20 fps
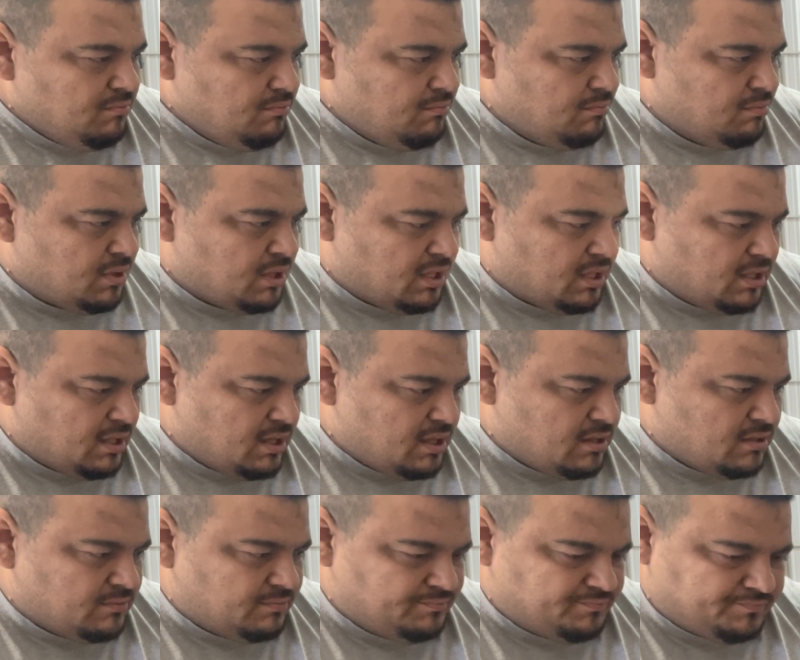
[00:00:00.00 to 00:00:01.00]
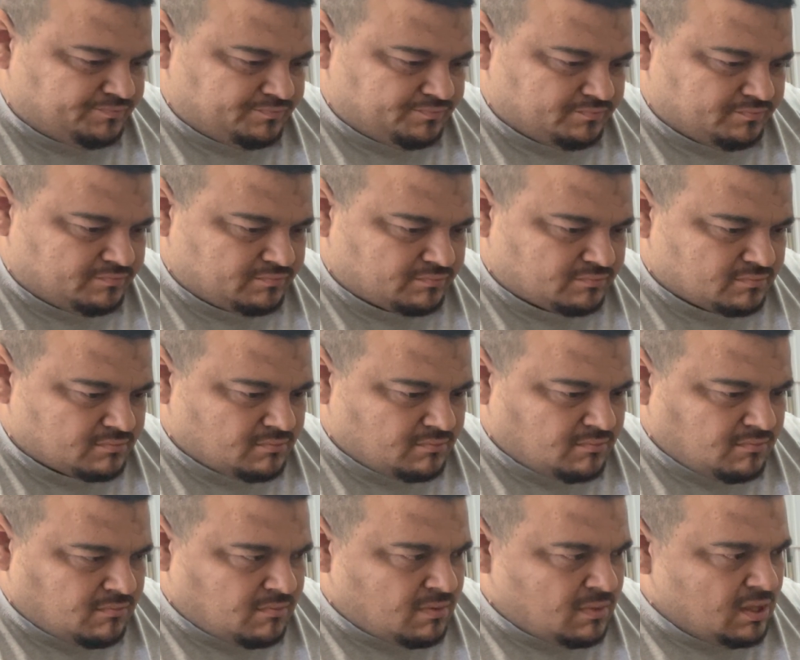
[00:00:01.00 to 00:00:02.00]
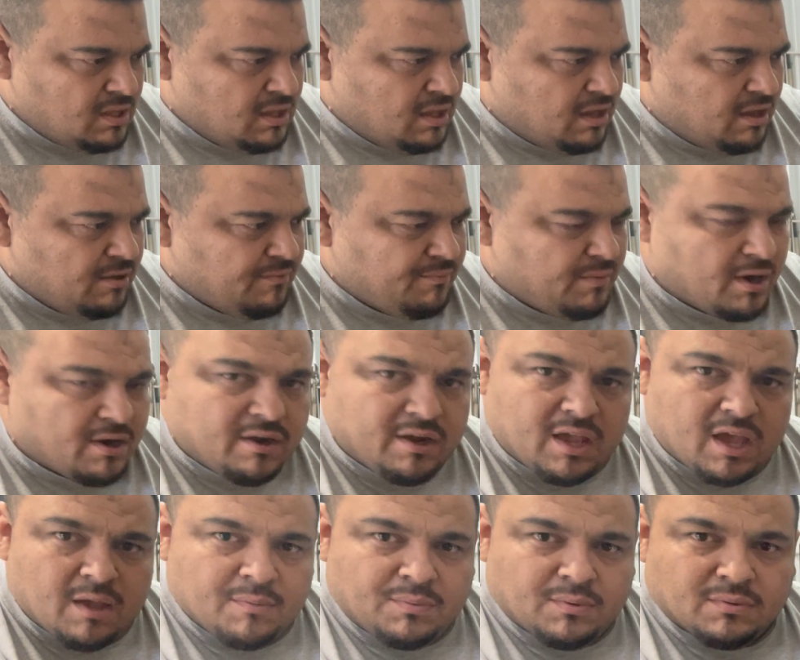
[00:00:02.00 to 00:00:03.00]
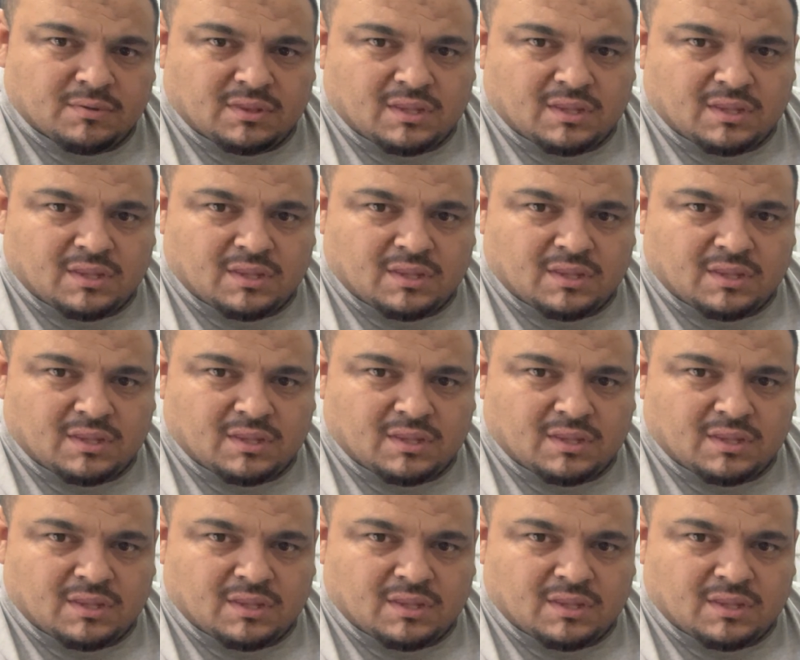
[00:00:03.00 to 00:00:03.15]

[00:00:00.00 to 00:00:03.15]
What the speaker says: But yeah, I'm very happy with